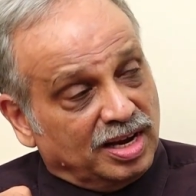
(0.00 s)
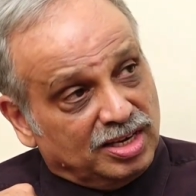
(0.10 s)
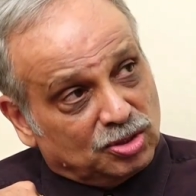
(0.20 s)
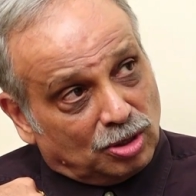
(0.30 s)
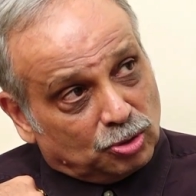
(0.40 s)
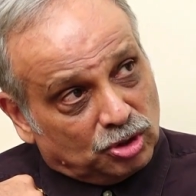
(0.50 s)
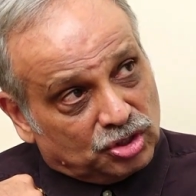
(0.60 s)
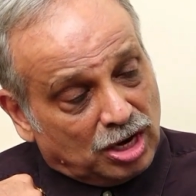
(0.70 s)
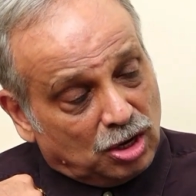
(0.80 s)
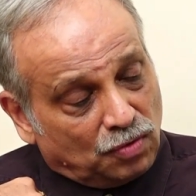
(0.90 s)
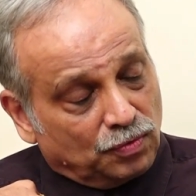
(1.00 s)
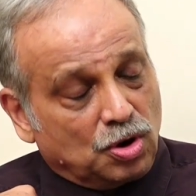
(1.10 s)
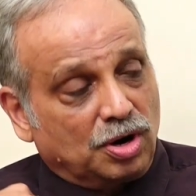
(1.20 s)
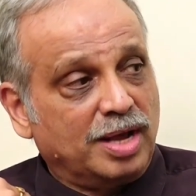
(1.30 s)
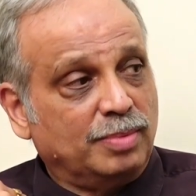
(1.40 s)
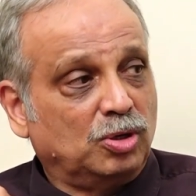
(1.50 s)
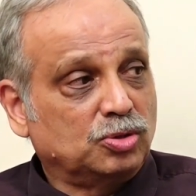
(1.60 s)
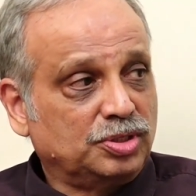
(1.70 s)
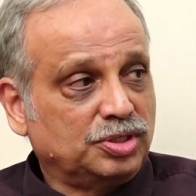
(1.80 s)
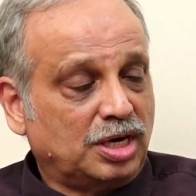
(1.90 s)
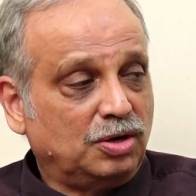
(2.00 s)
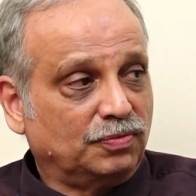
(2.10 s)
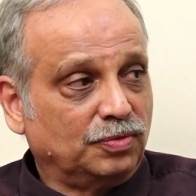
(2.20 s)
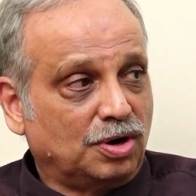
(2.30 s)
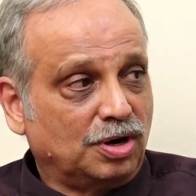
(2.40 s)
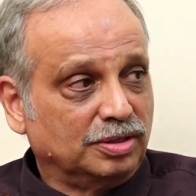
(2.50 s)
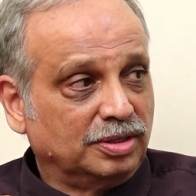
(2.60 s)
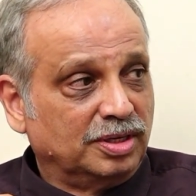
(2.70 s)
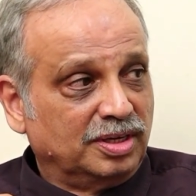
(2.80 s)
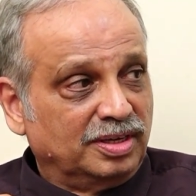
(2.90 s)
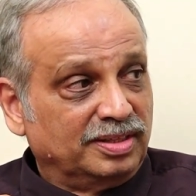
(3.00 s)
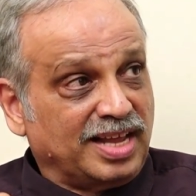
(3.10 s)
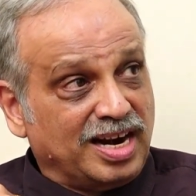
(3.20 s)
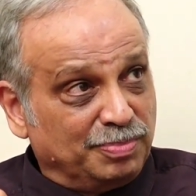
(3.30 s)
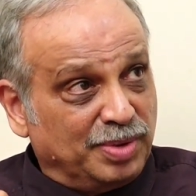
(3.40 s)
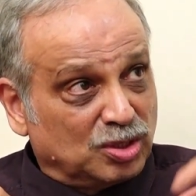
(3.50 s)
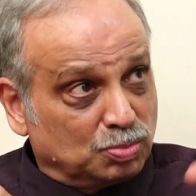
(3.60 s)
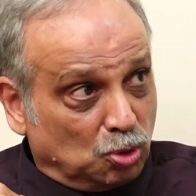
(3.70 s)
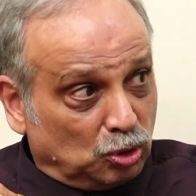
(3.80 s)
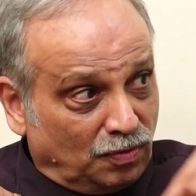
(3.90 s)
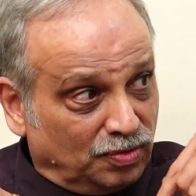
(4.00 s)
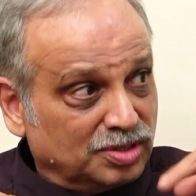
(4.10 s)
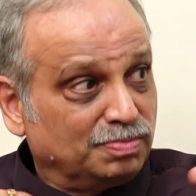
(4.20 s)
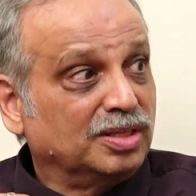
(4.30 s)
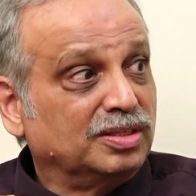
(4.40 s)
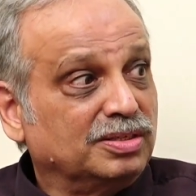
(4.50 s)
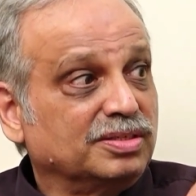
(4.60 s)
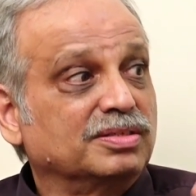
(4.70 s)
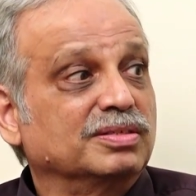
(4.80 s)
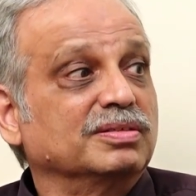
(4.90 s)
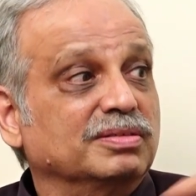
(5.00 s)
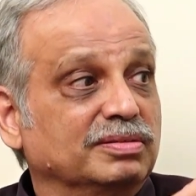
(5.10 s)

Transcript: He's also a child of God. I am also a child of God. That makes both of us brothers.